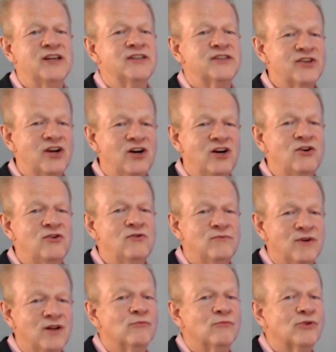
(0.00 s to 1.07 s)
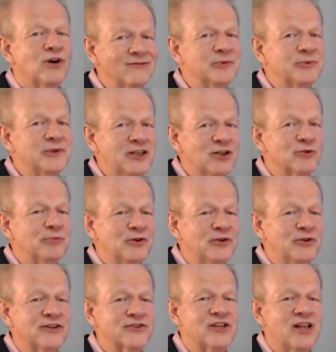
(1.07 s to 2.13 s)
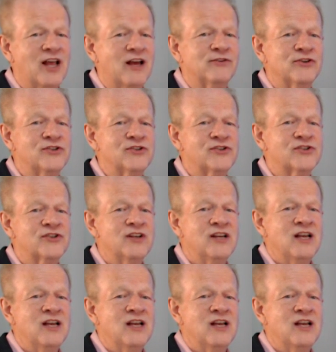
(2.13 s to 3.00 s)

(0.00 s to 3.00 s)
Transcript: So probably you're pulling those levers